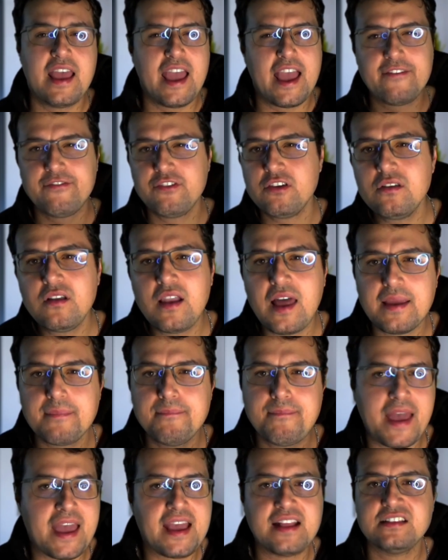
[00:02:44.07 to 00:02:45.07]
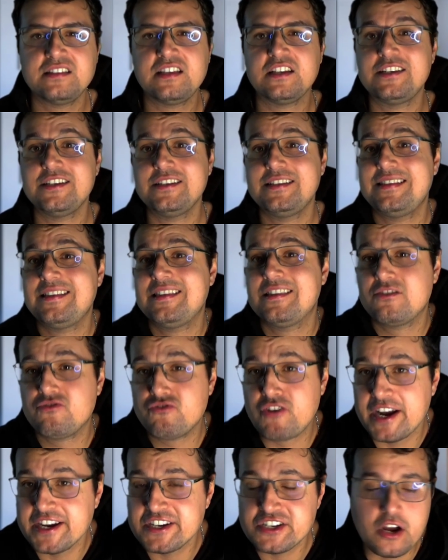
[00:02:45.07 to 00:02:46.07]
If you like bands such as
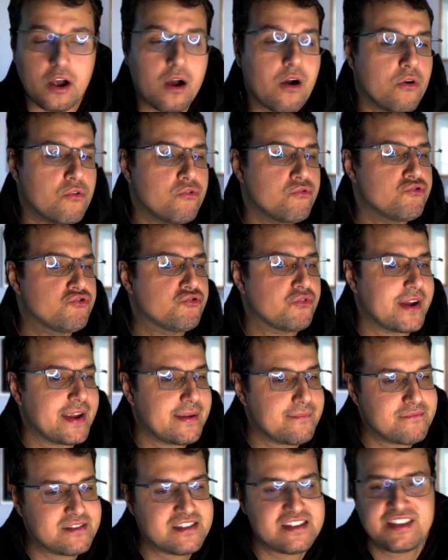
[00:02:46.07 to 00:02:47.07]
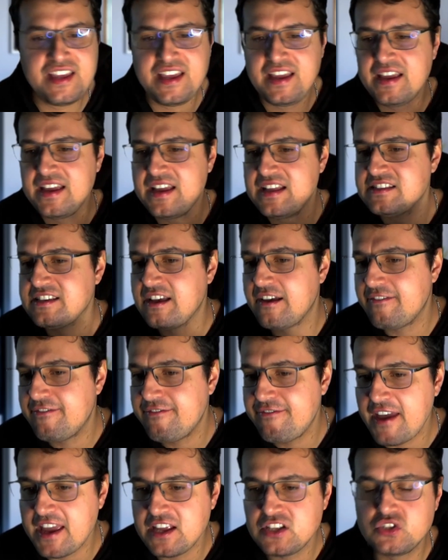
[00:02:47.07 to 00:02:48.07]
Threshold, Dream Theater,
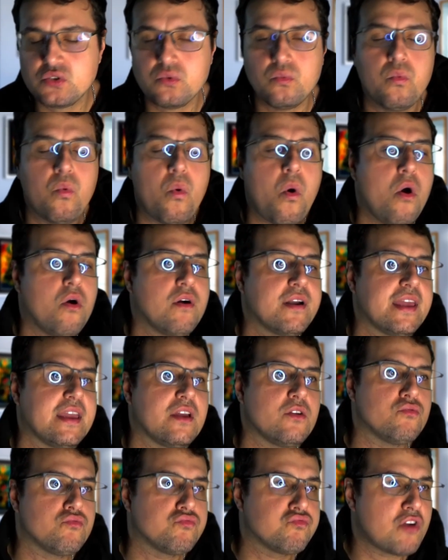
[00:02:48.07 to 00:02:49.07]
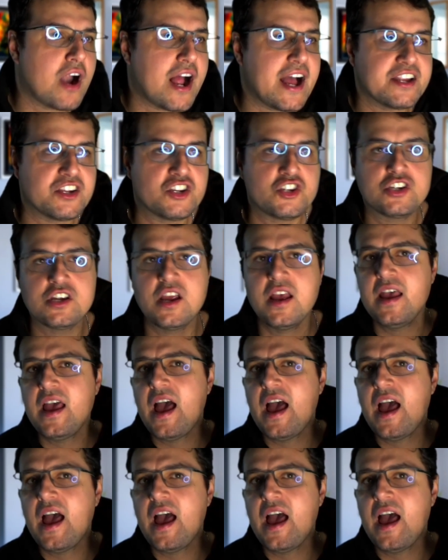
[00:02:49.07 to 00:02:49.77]
Fate's Warning, Rush,